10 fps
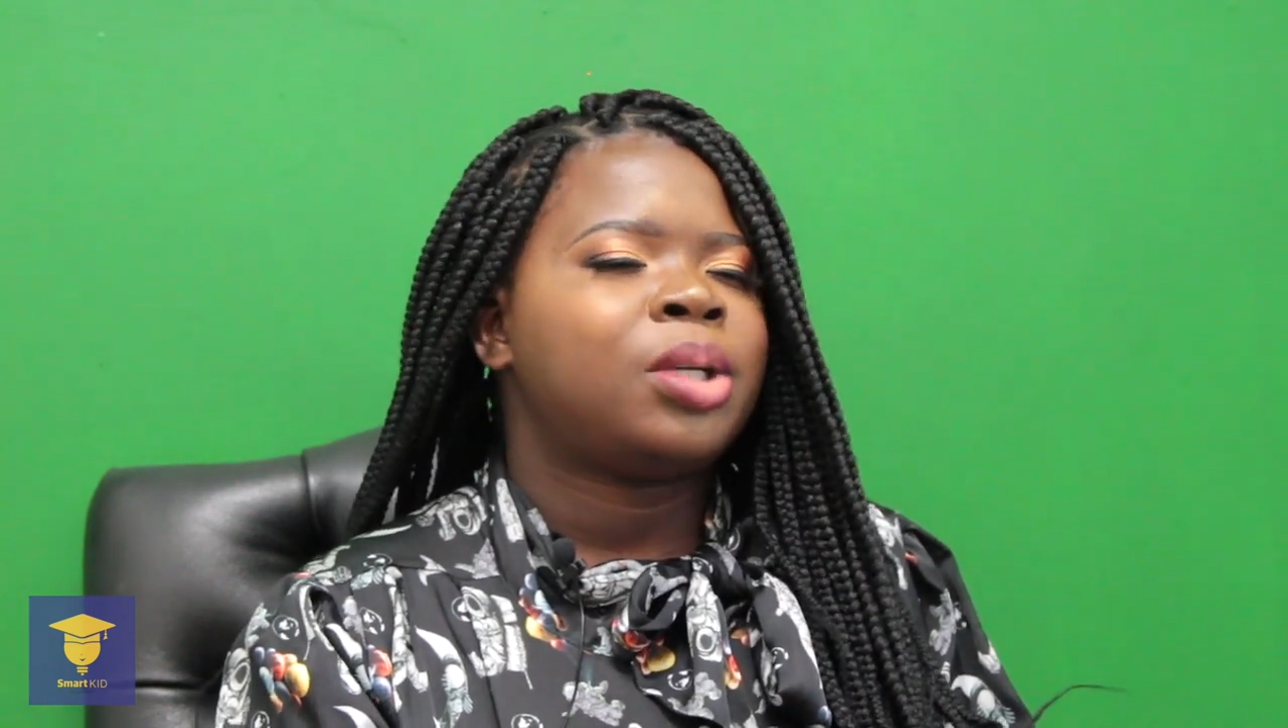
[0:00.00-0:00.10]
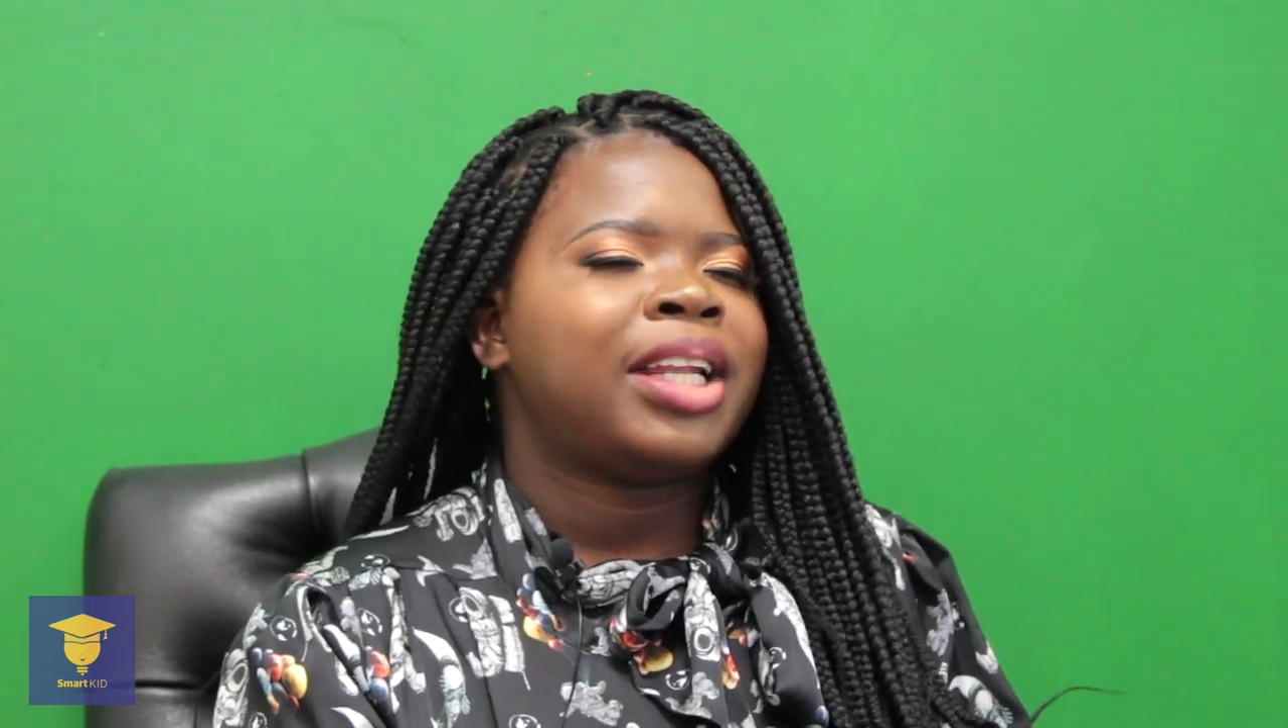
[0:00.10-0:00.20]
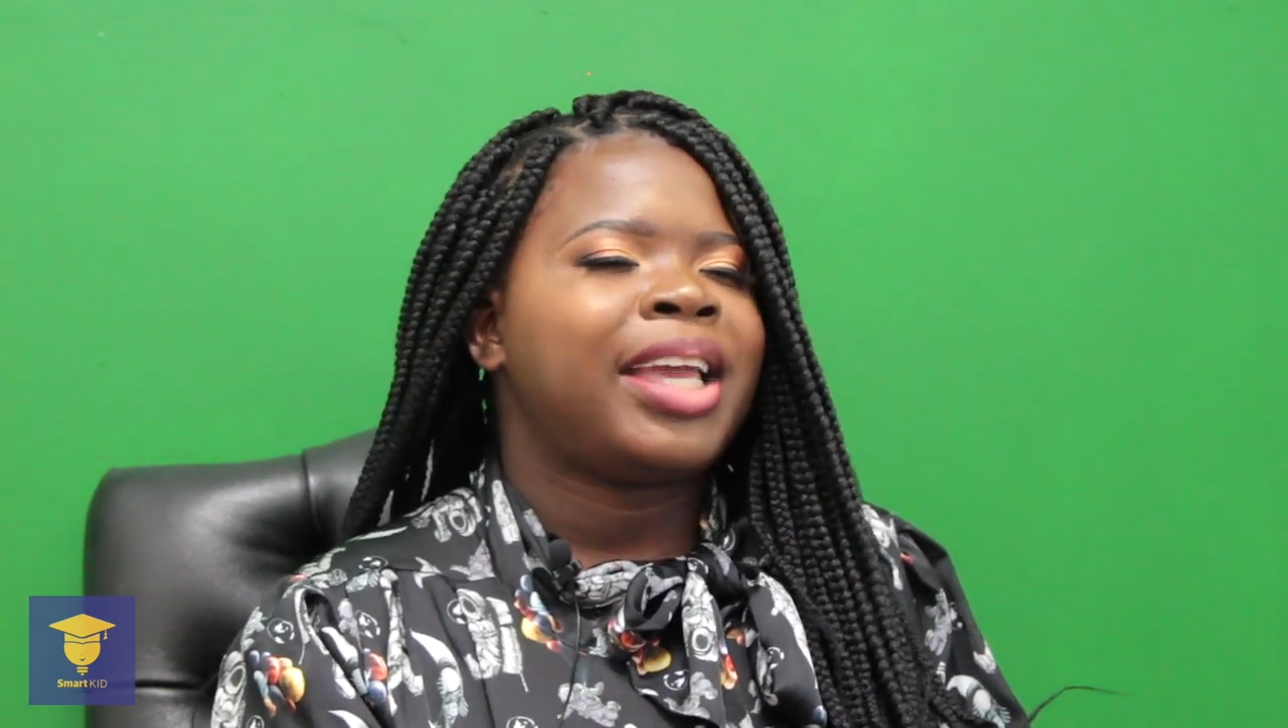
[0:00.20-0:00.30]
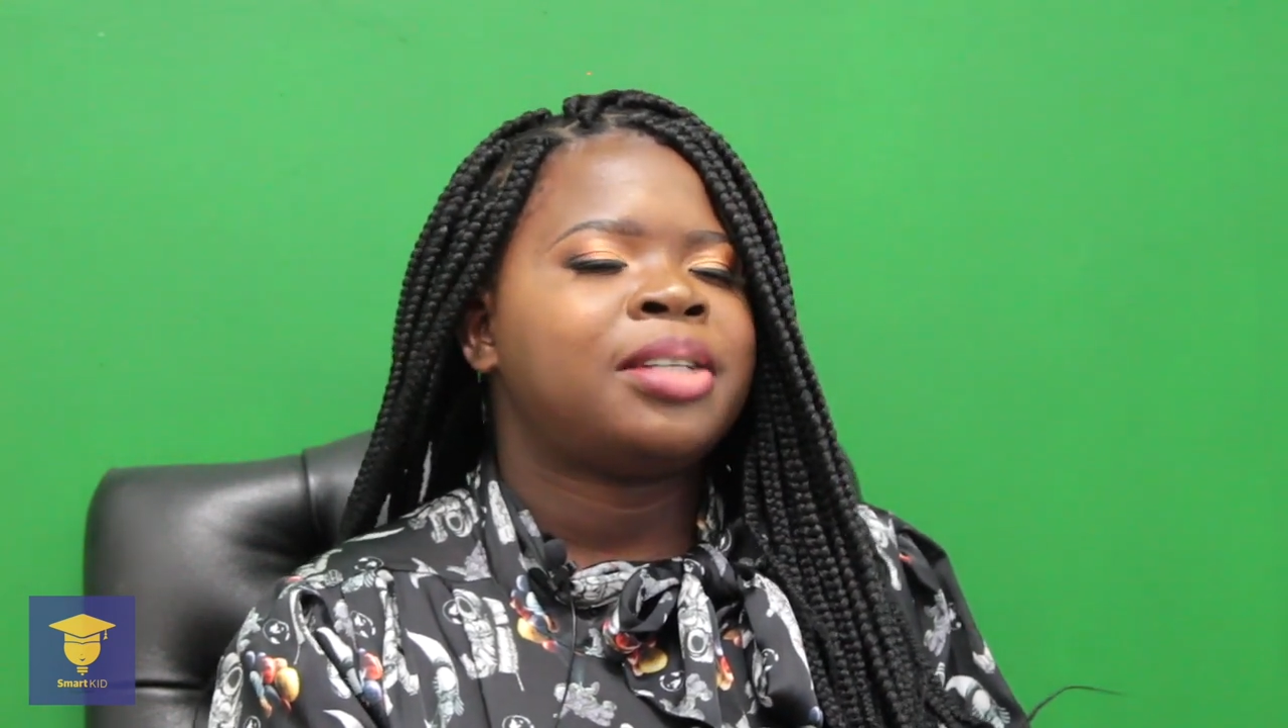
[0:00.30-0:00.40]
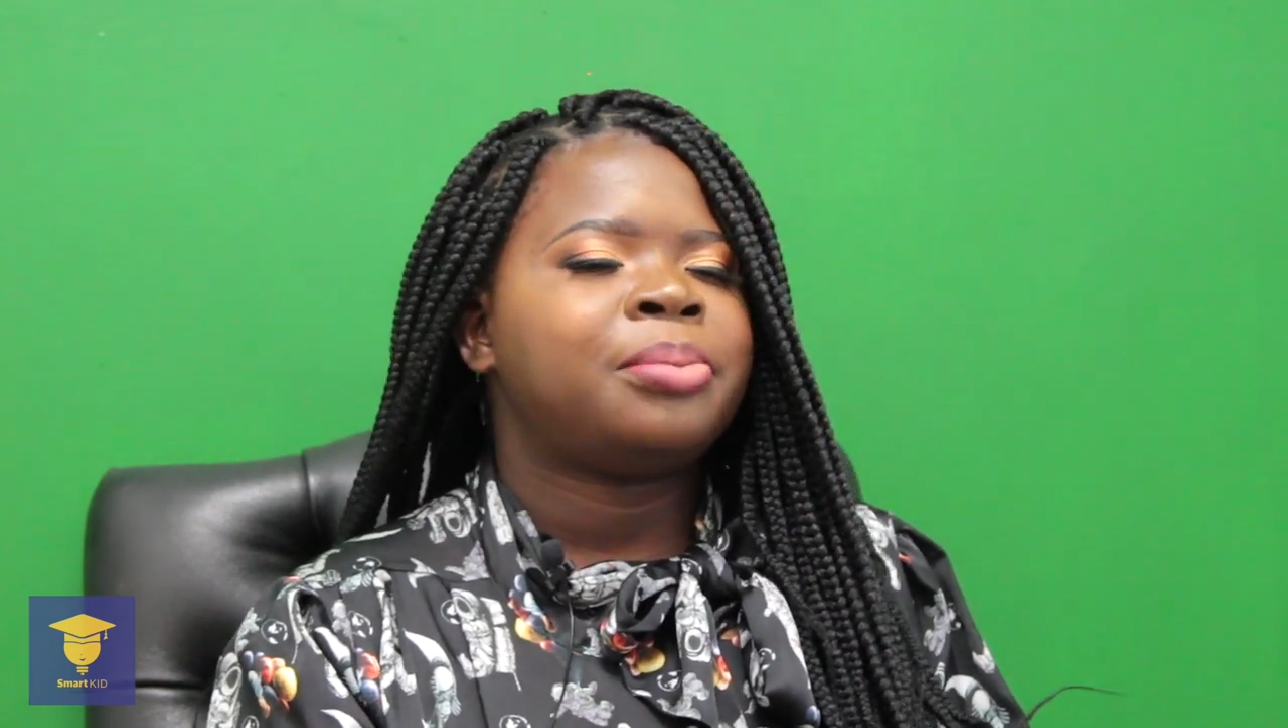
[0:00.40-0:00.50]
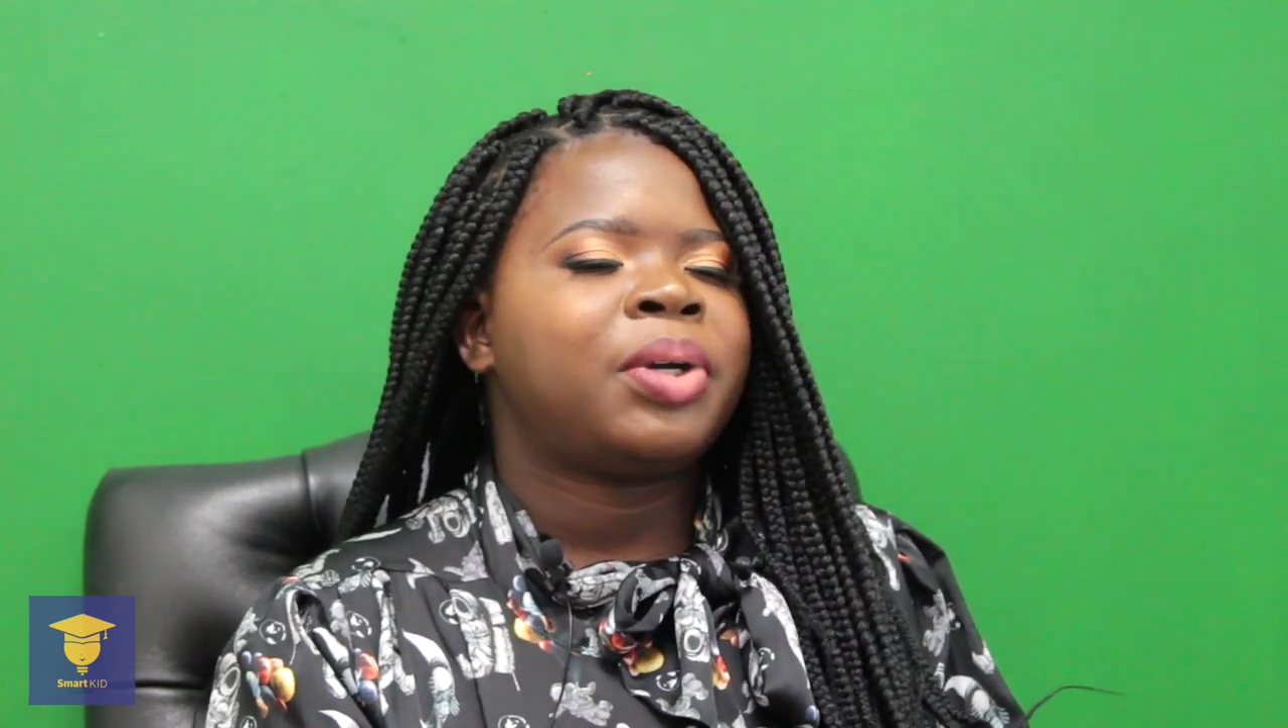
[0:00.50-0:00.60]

relate